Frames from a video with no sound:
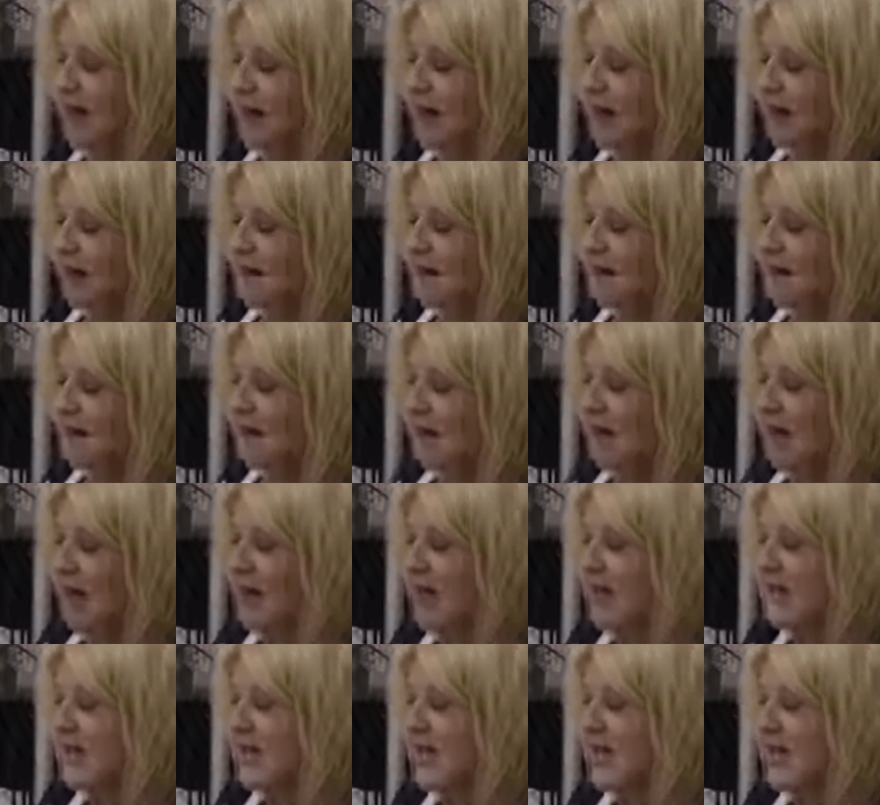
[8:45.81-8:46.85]
If you
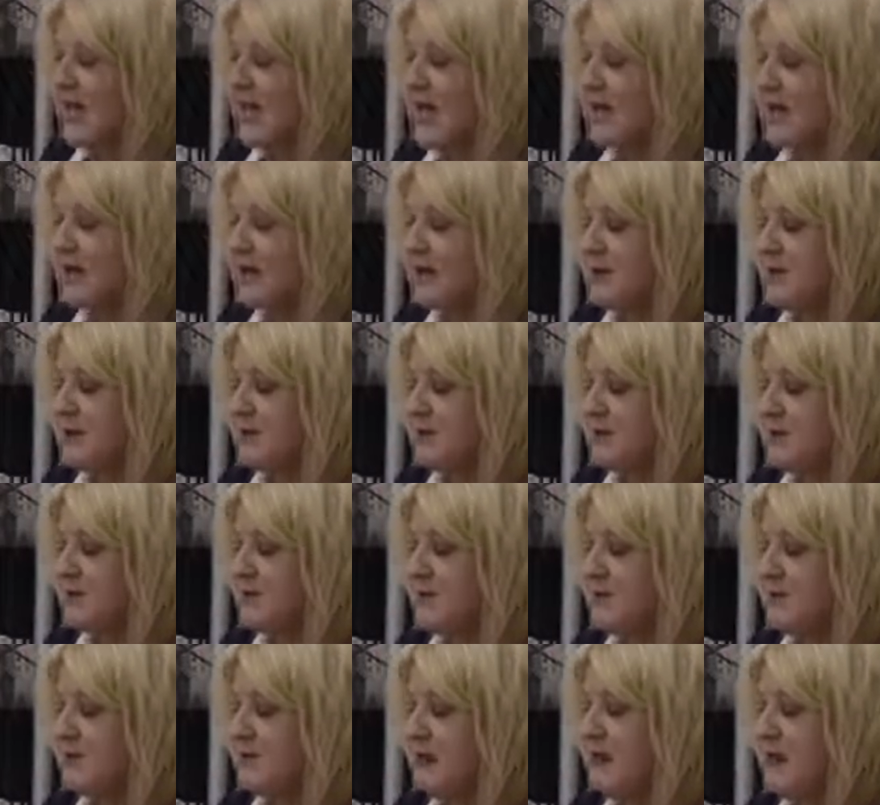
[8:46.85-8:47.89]
have a
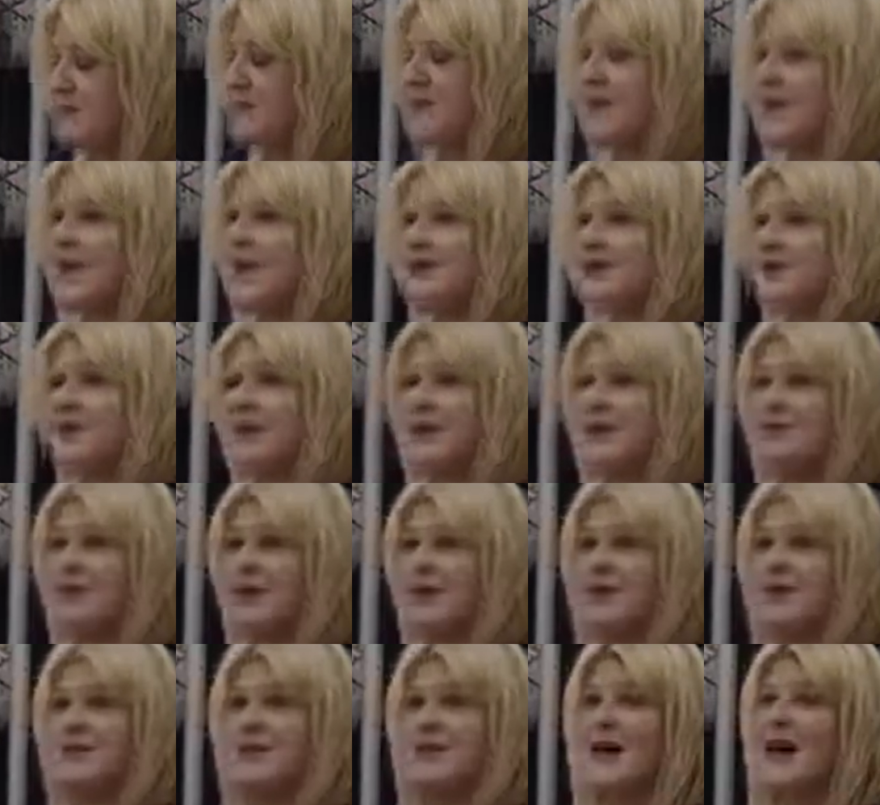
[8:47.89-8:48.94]
bobbin case like
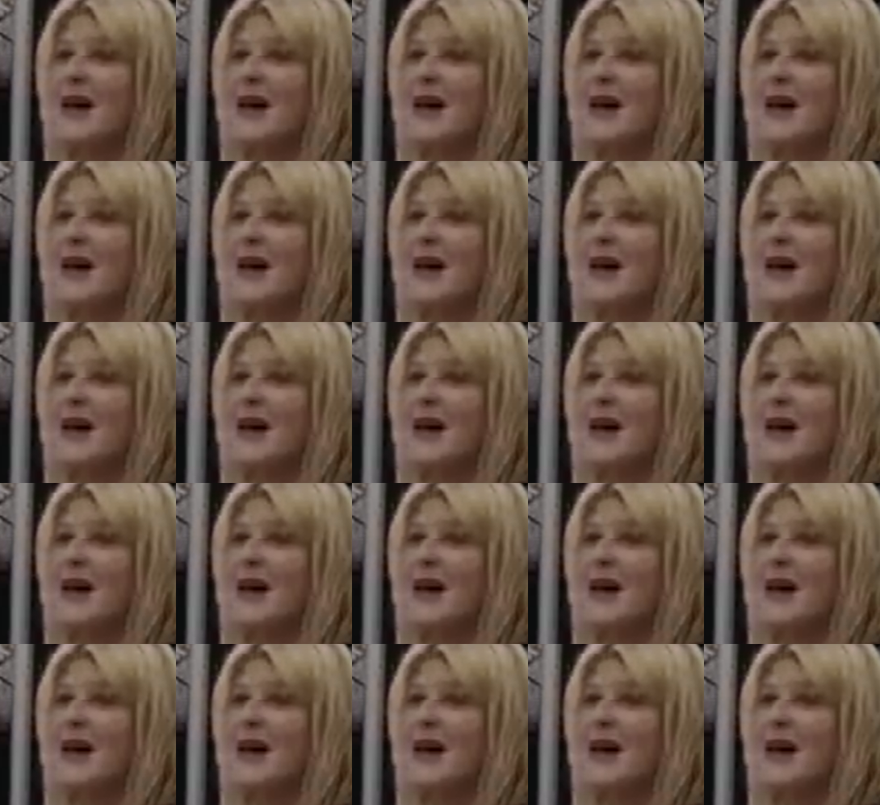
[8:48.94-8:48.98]
this,